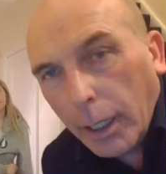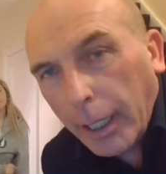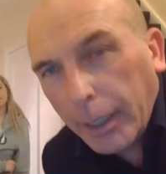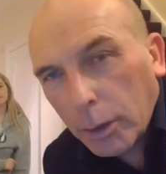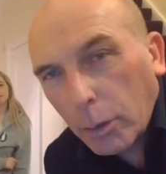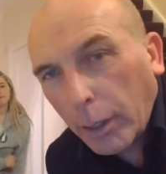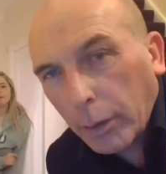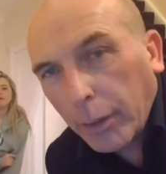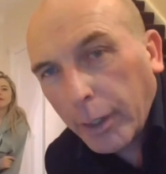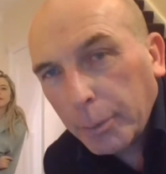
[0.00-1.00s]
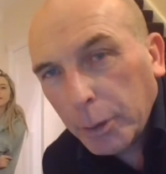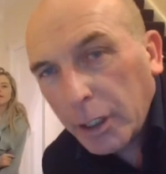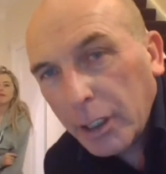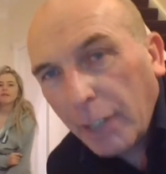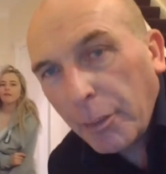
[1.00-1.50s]
Anna's quite good at this,
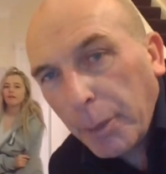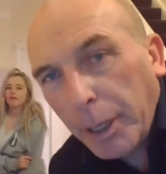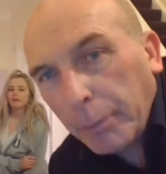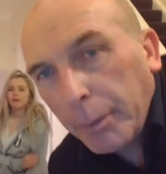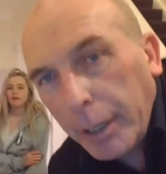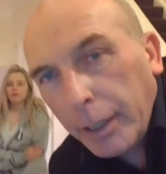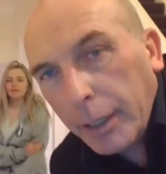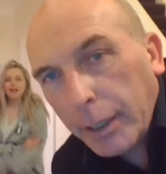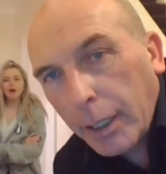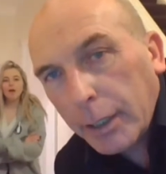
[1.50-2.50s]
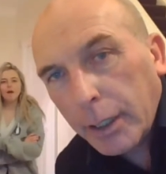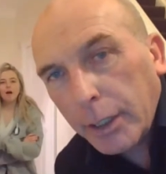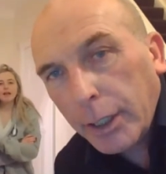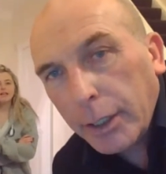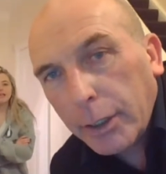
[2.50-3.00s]
but she's never beaten me in no,
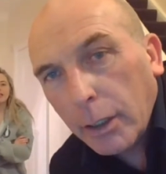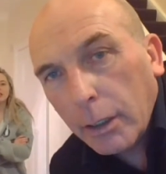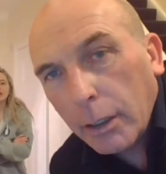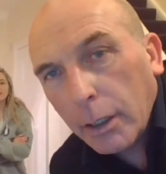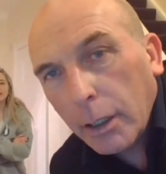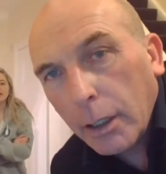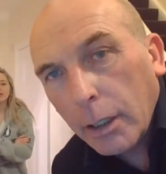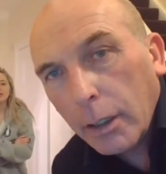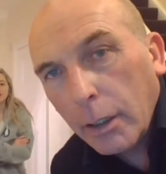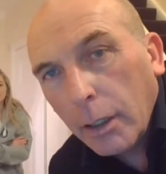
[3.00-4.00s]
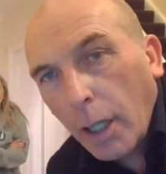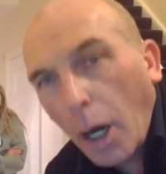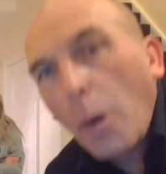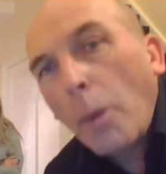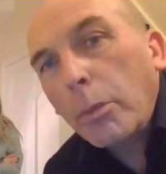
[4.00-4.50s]
19 I, years. I literally beat you
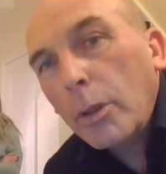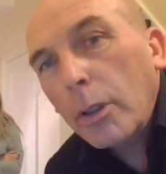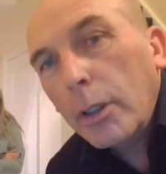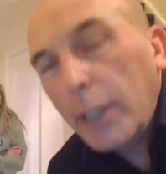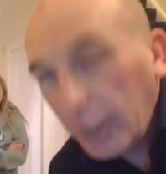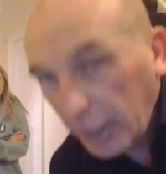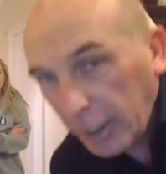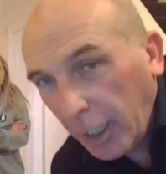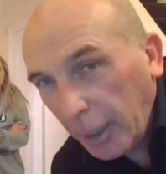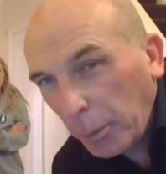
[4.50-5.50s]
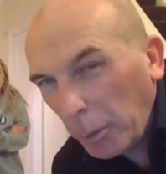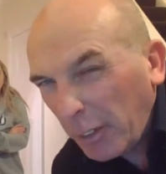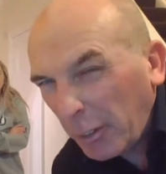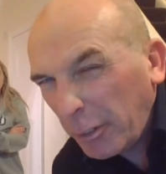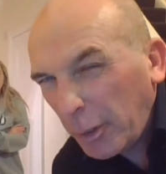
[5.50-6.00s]
last time oh, did it. Yeah, you did, but
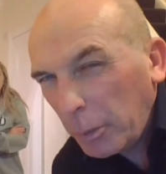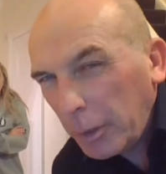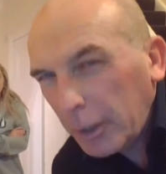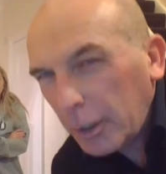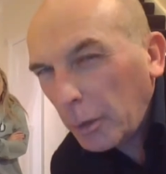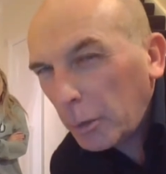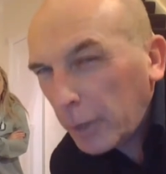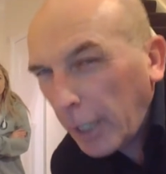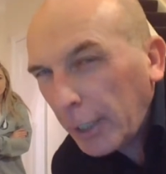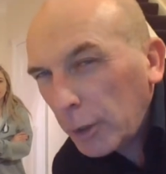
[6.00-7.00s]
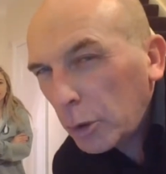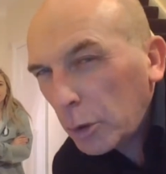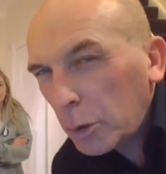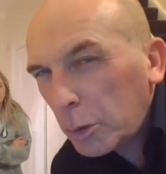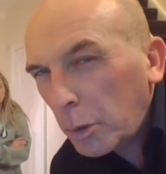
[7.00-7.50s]
we never filmed it. So the
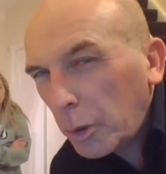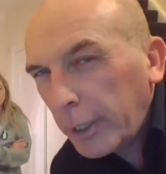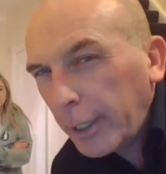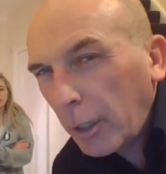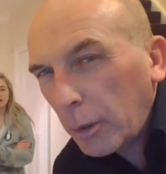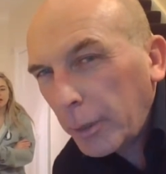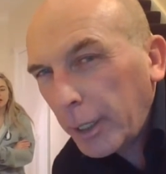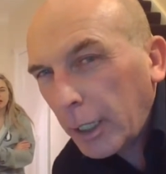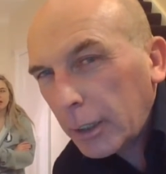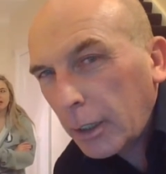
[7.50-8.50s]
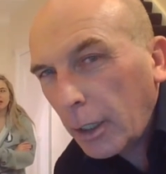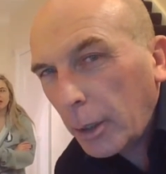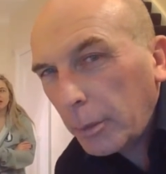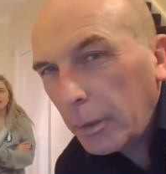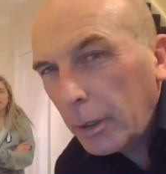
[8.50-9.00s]
angels were looking down on me that
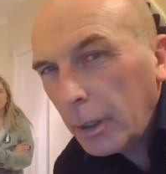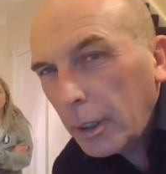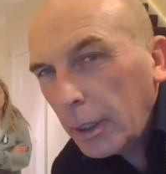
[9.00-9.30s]
time.